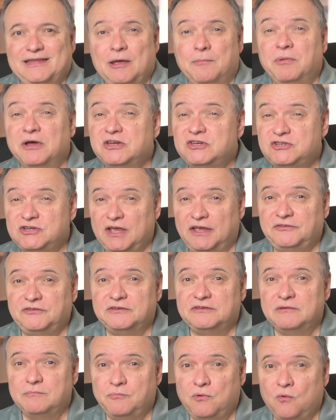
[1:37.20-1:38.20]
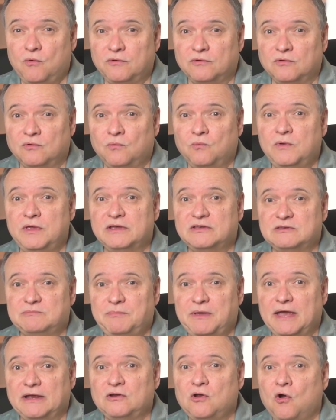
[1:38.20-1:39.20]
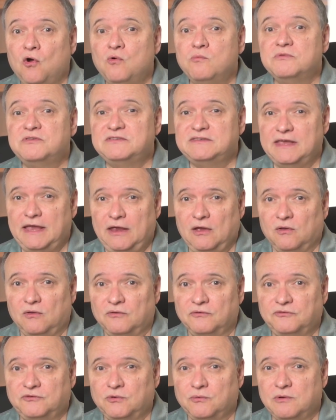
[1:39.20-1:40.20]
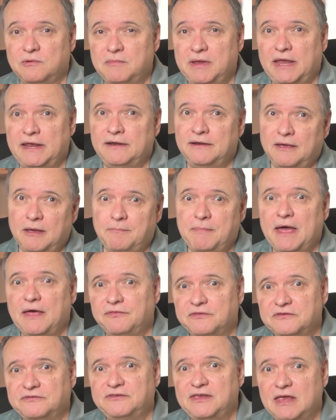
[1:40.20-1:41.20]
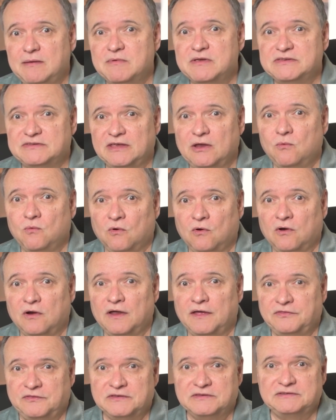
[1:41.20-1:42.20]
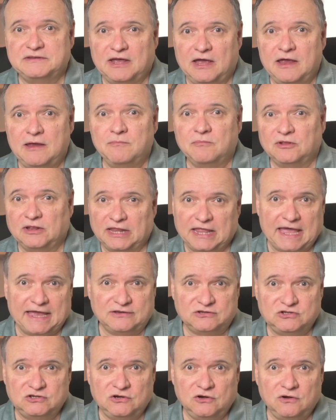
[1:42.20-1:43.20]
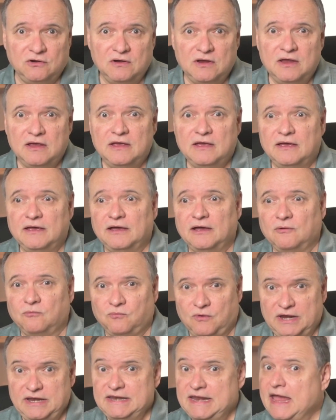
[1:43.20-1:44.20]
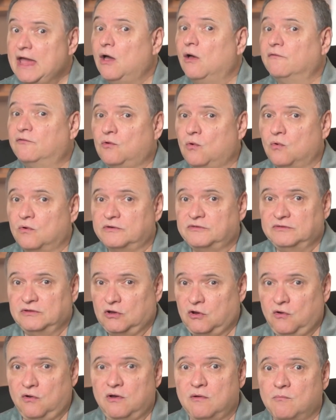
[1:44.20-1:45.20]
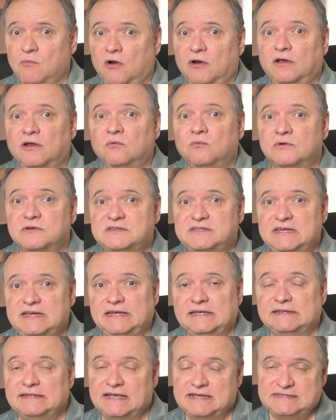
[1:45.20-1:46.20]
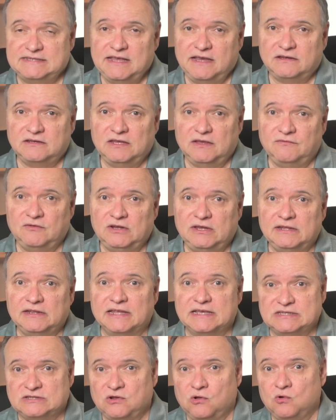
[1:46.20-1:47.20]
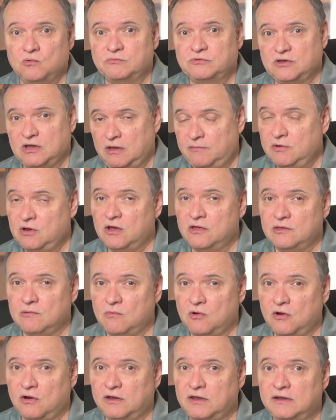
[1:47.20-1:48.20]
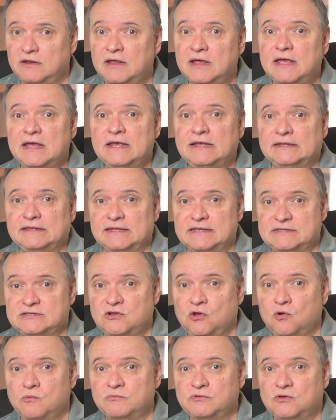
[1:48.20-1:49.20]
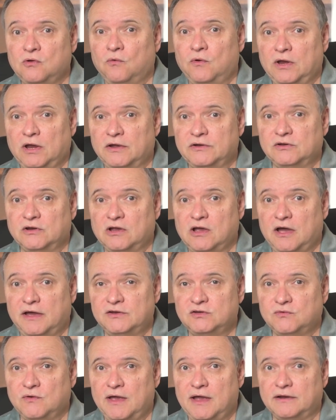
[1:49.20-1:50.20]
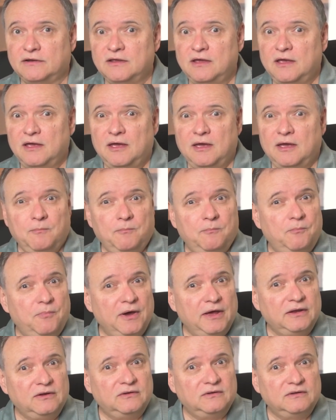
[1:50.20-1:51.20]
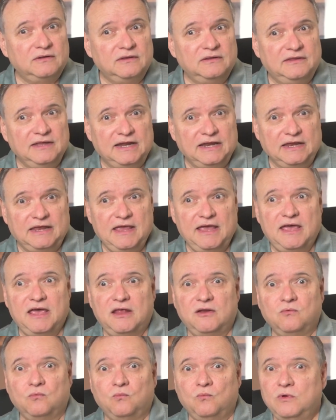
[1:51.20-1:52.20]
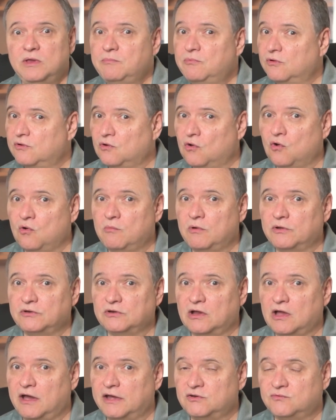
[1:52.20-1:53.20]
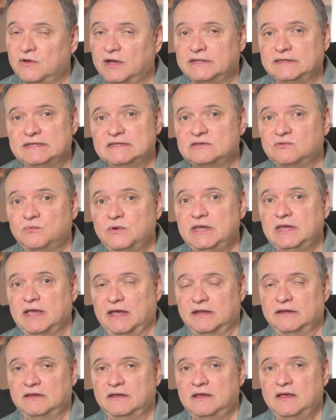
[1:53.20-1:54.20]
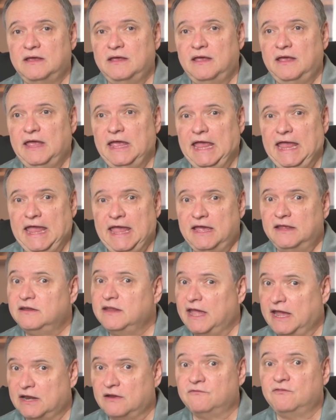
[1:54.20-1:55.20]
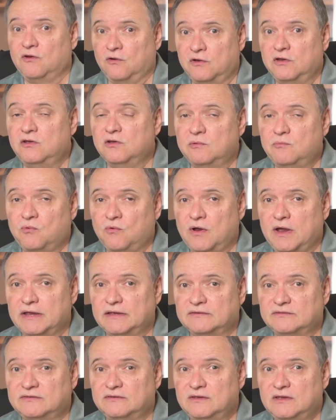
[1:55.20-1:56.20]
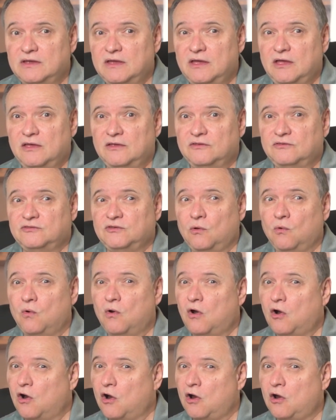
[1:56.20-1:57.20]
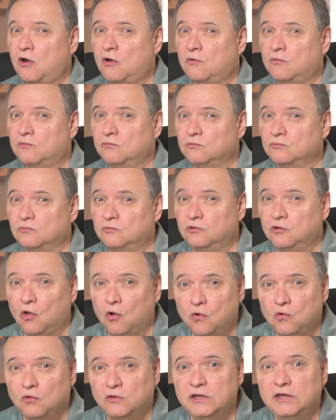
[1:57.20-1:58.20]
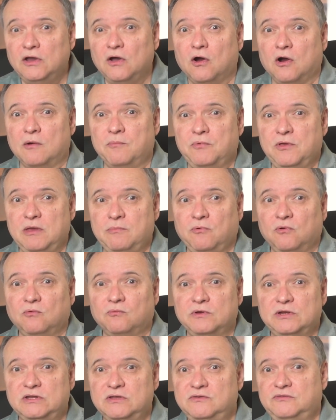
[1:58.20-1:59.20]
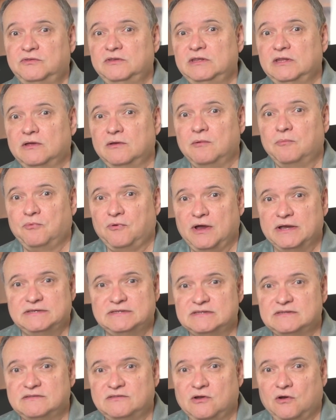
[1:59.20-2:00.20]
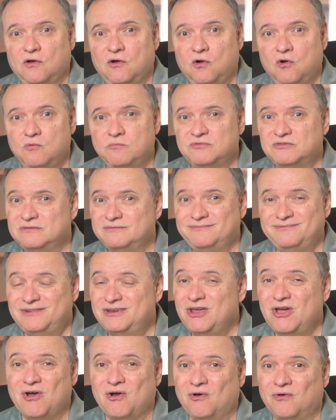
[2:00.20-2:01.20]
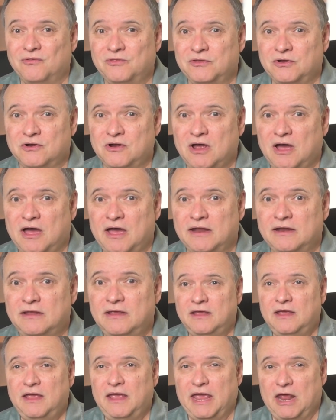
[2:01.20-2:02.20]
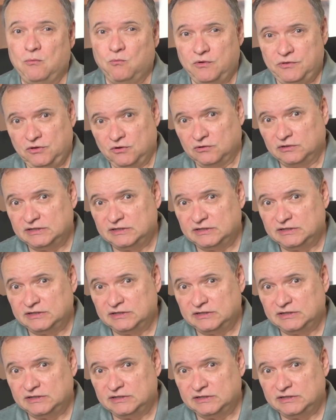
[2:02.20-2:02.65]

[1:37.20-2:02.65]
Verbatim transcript: But just as important, we expect home sales to remain about the same as they were at this time last year. Right now, of course, in the current market, we're seeing less activity, less homes coming on the market, less homes going under contract. But then again, we put a home under contract this weekend, and at a very good price. So locally, are people reducing the prices of their homes? No, they're not. And when they're